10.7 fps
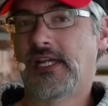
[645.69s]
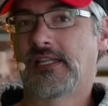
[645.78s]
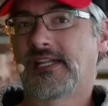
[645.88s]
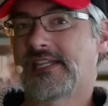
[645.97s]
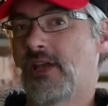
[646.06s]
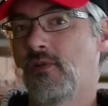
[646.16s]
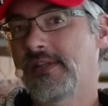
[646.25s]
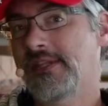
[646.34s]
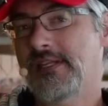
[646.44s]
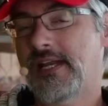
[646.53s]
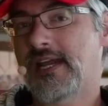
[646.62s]
Like the only
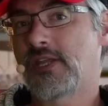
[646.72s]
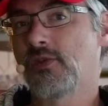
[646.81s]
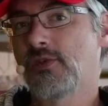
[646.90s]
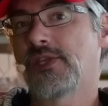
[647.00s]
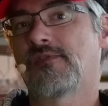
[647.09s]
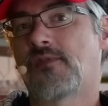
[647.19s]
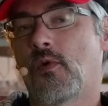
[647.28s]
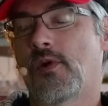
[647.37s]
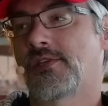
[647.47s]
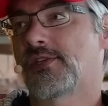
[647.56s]
thing that I use it for is